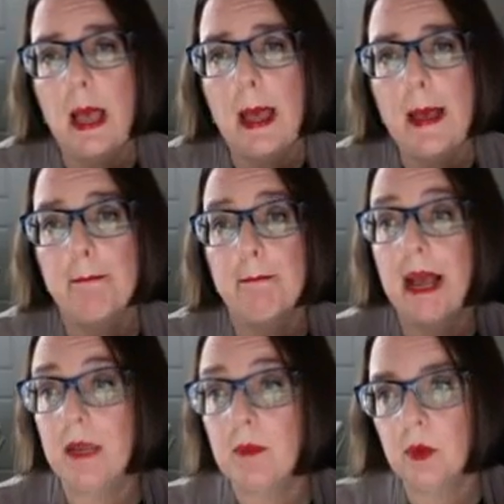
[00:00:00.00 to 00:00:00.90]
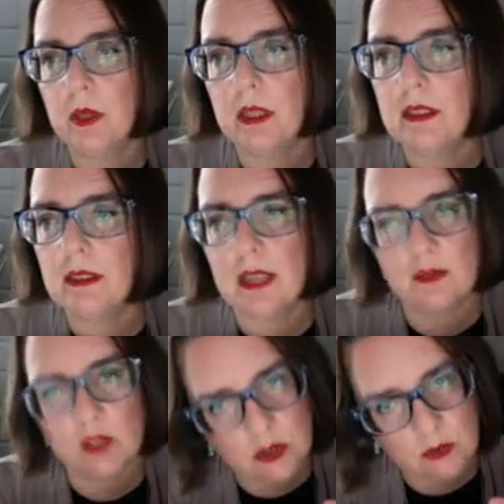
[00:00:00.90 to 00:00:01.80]
Um, my boys
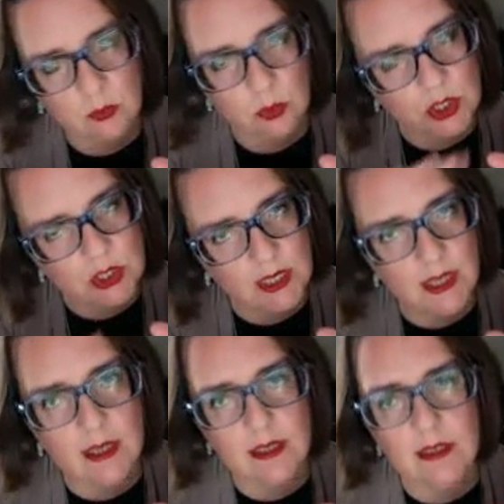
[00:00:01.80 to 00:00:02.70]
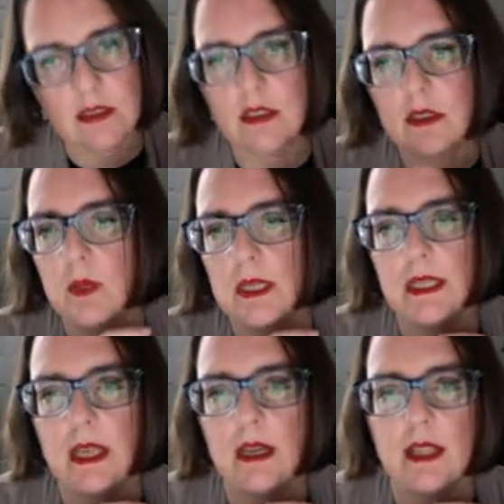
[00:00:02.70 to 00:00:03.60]
have We're just
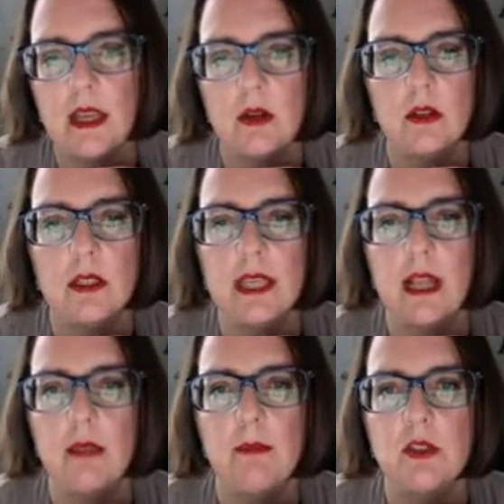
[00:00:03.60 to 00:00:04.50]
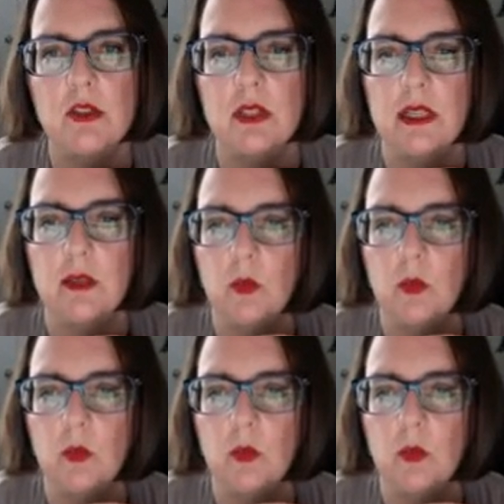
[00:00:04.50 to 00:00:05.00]
squeaking out of that early elementary, and